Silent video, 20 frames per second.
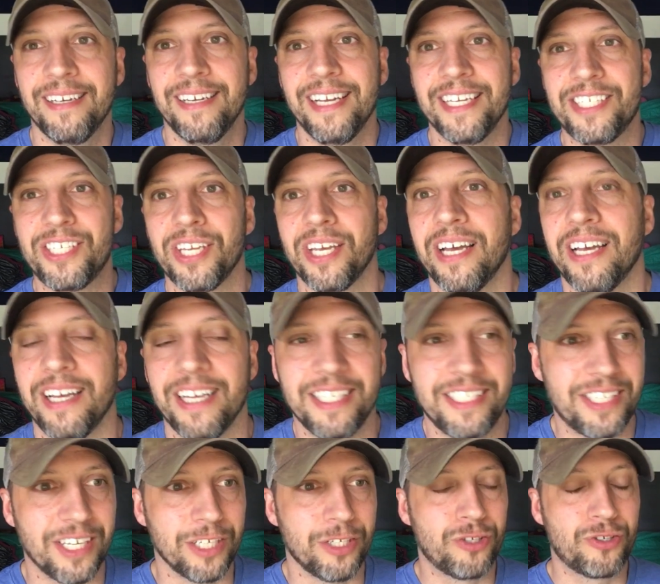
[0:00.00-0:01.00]
It's a
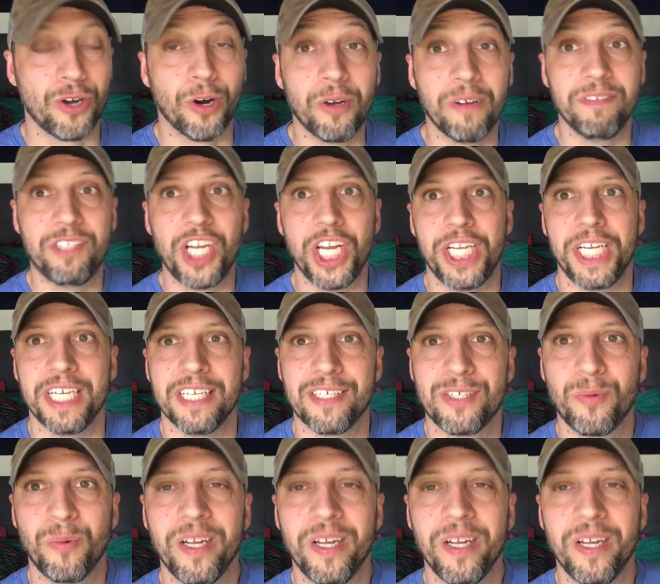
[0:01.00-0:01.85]
it's a stroke of genius.